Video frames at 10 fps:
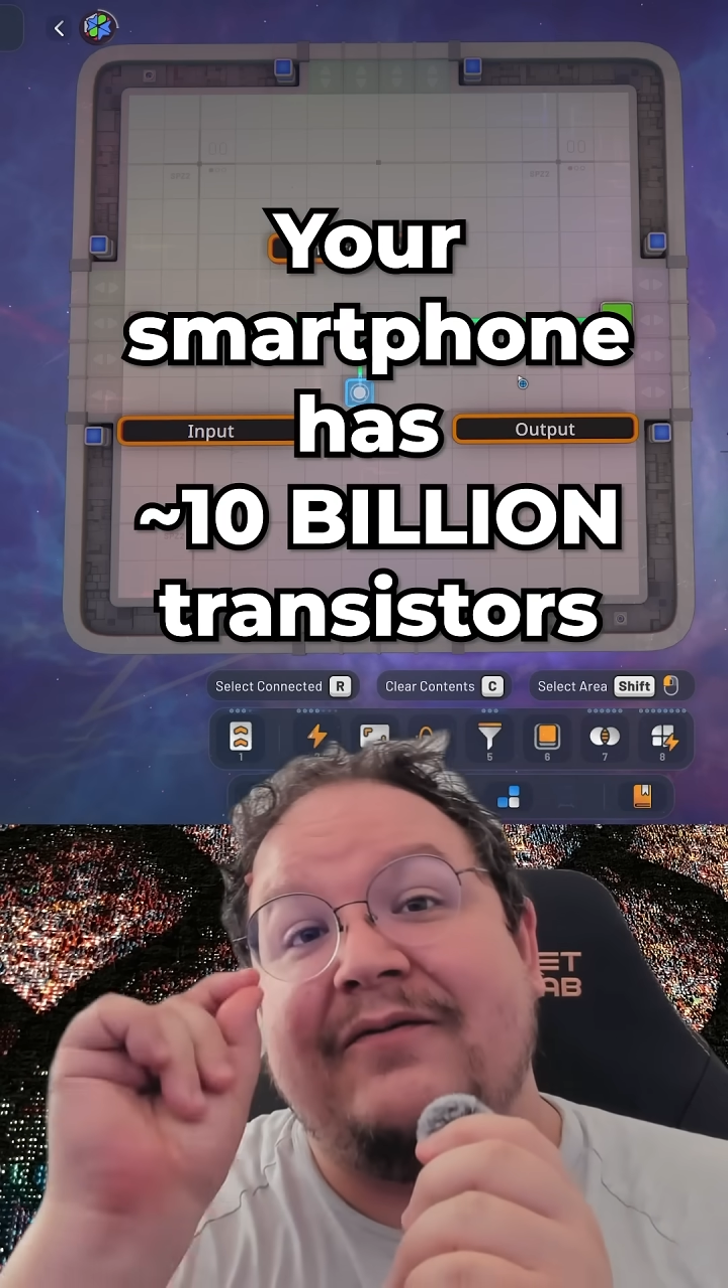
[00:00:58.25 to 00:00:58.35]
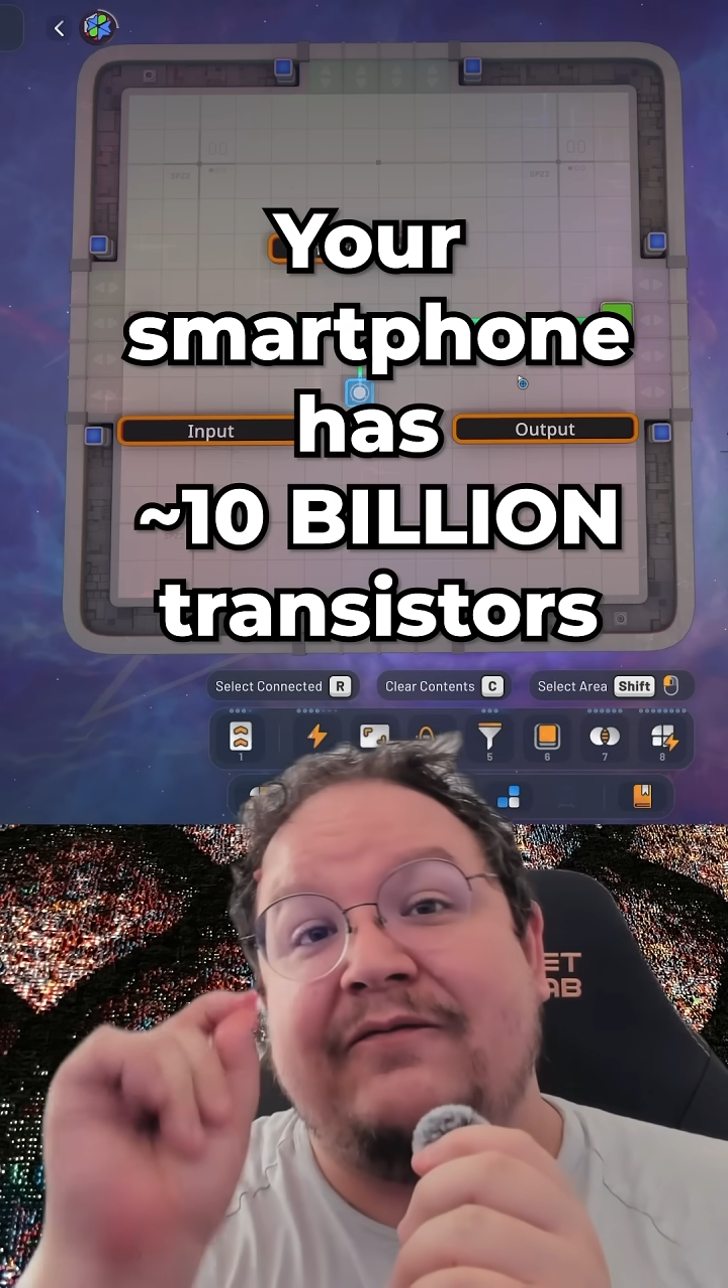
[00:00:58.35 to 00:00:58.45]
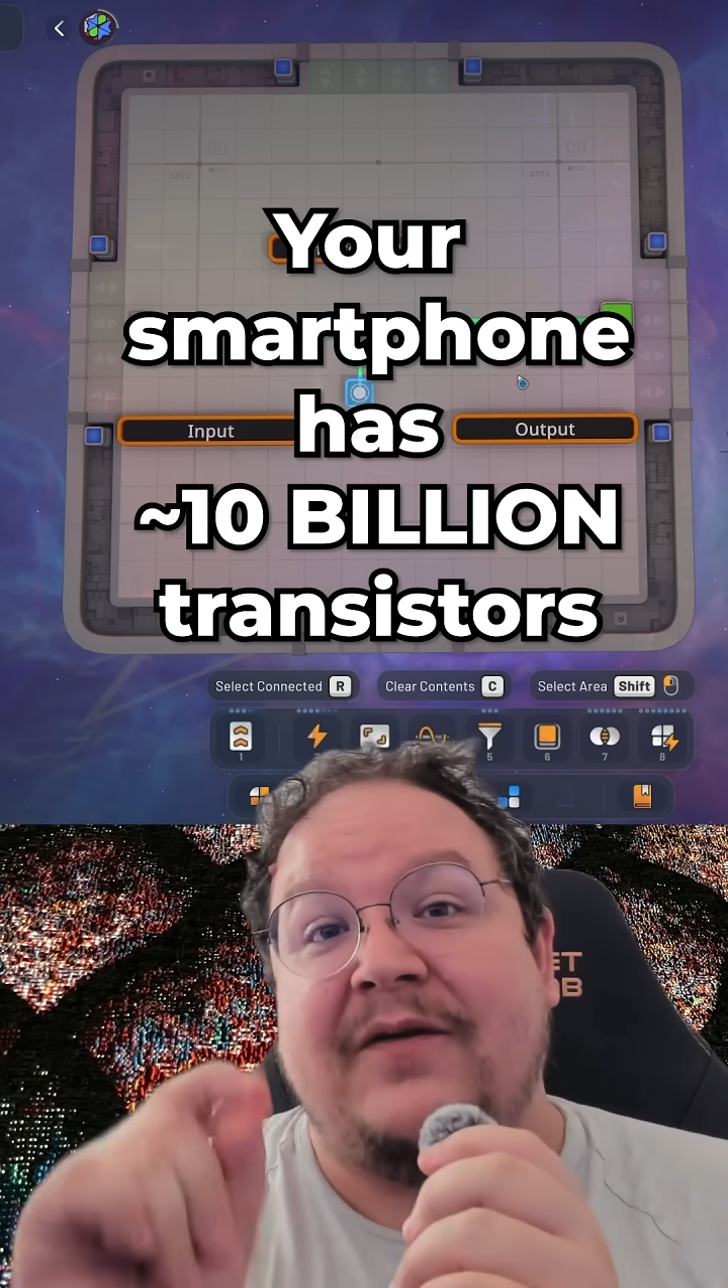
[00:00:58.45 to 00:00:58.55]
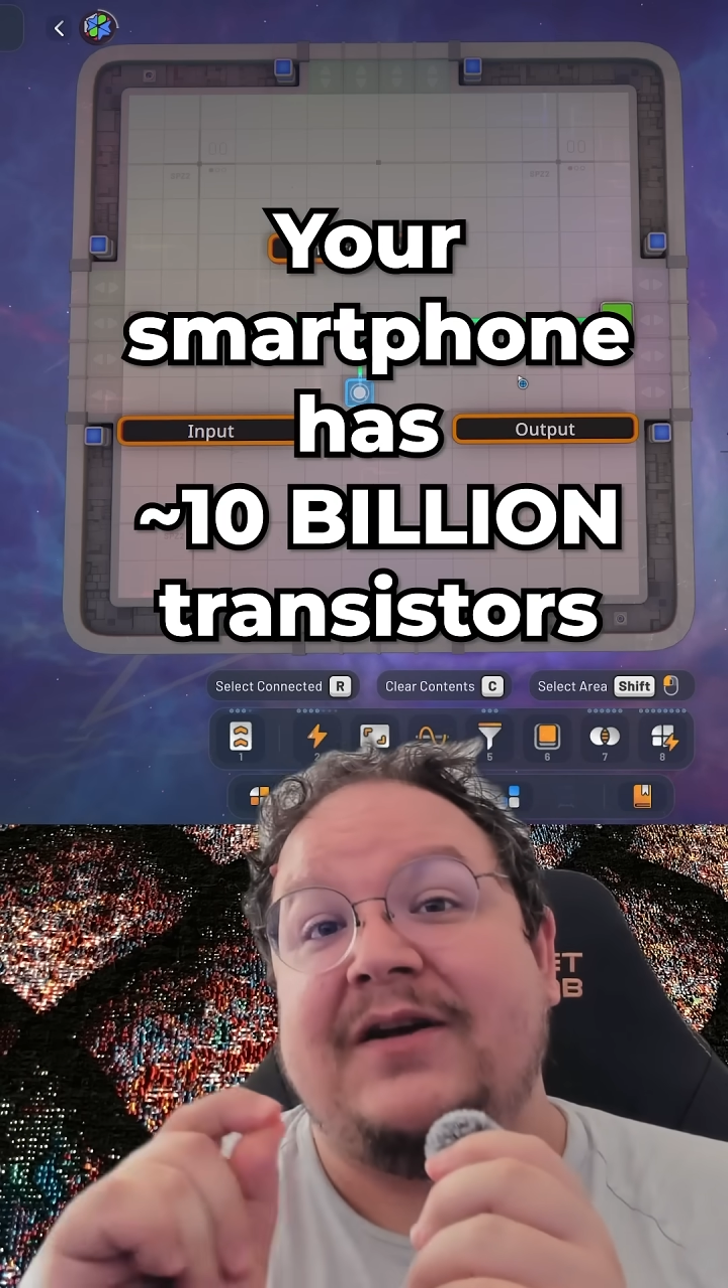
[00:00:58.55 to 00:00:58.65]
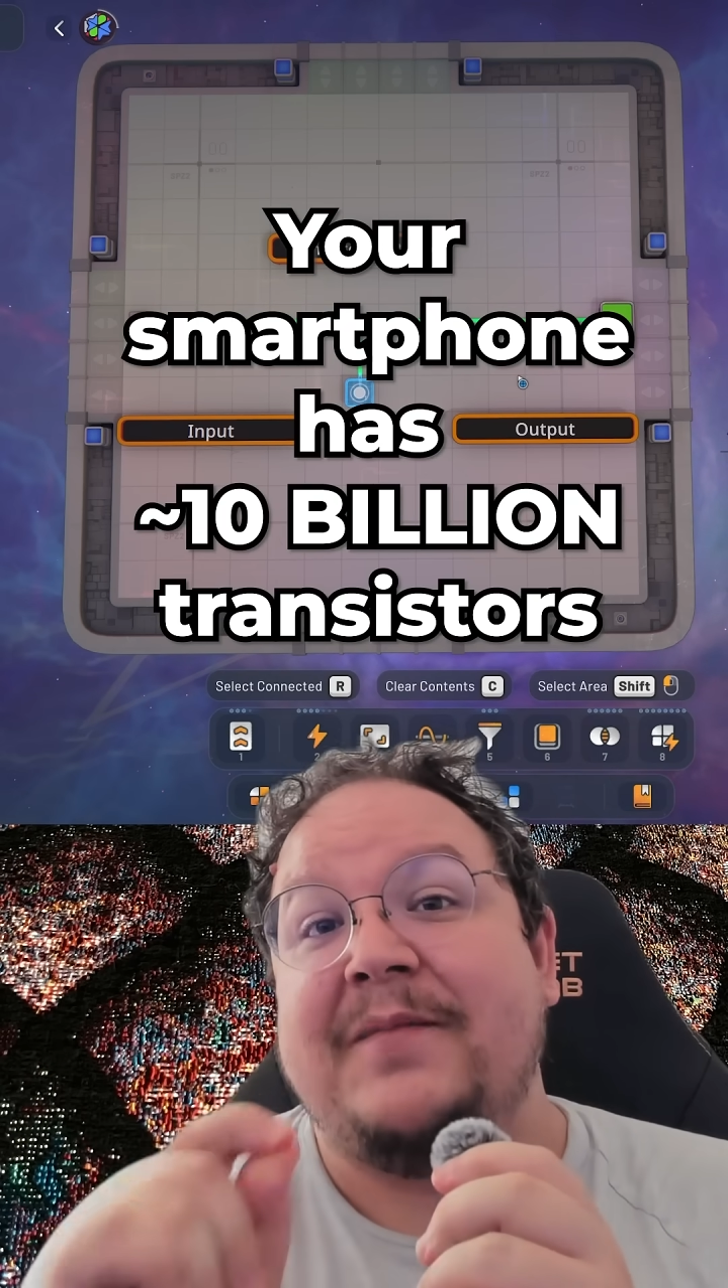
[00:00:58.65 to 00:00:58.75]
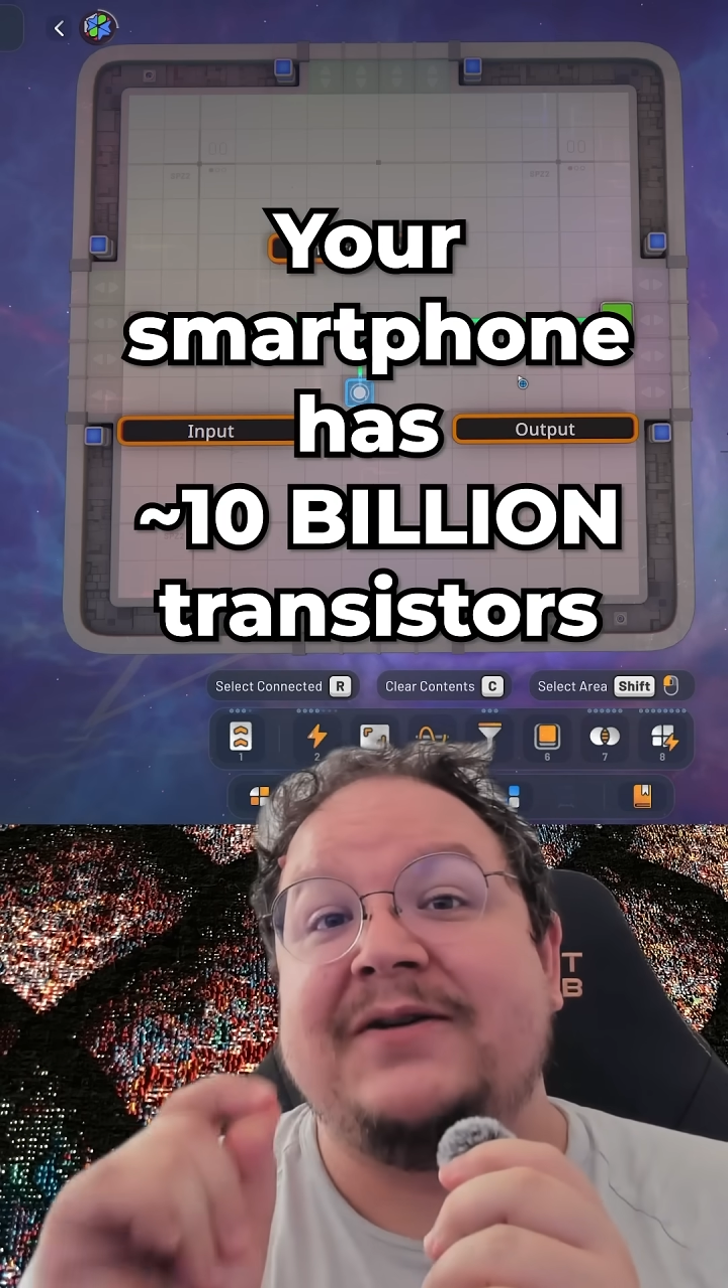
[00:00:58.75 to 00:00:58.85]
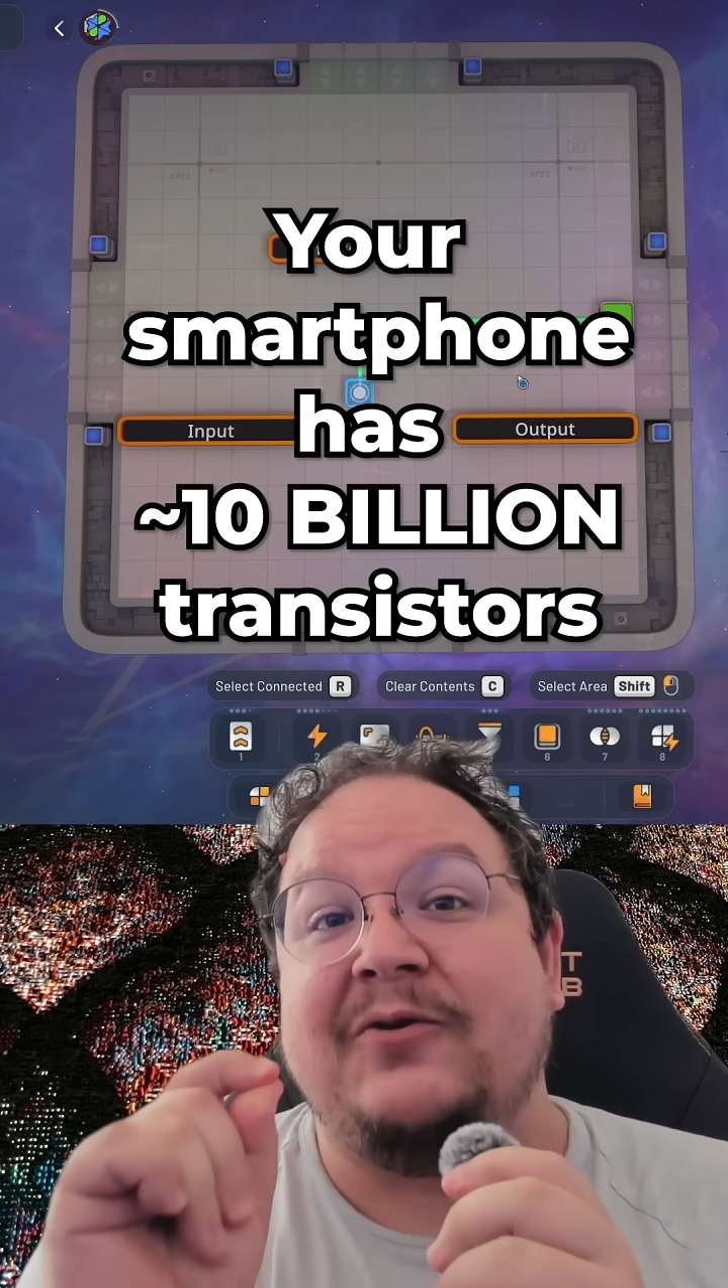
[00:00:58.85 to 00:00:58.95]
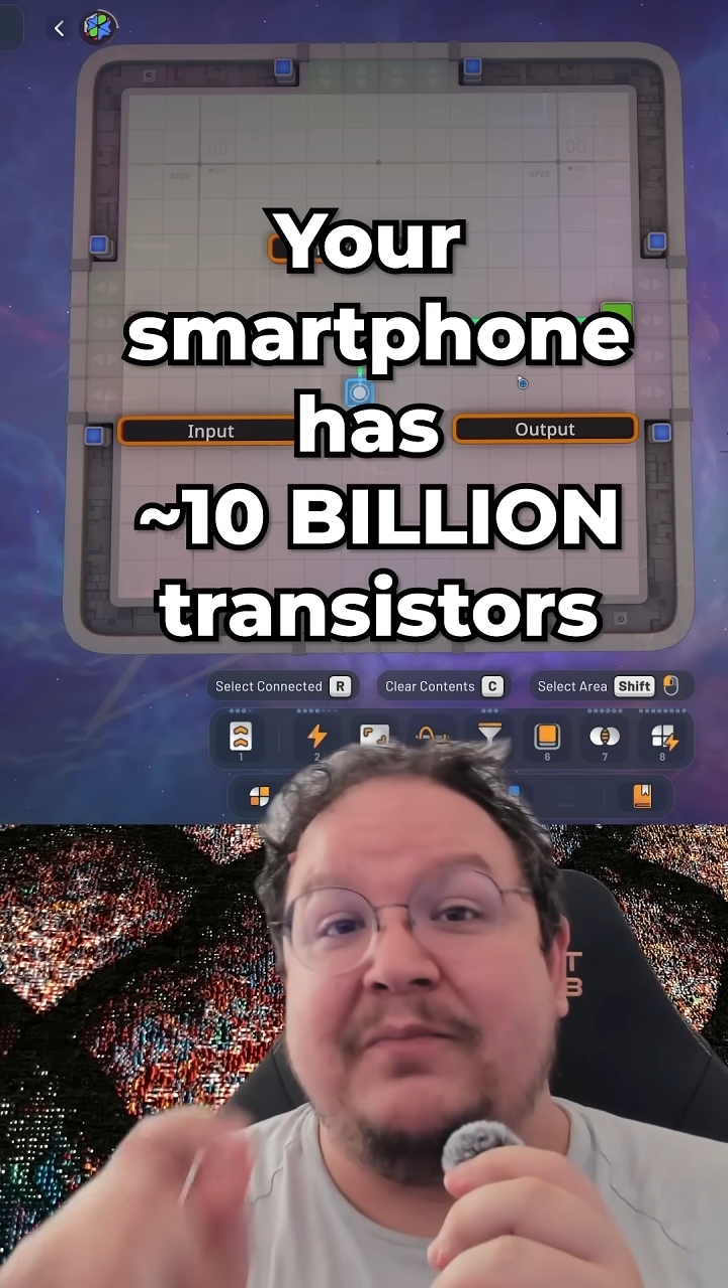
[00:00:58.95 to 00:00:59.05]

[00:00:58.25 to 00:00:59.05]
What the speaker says: fundamental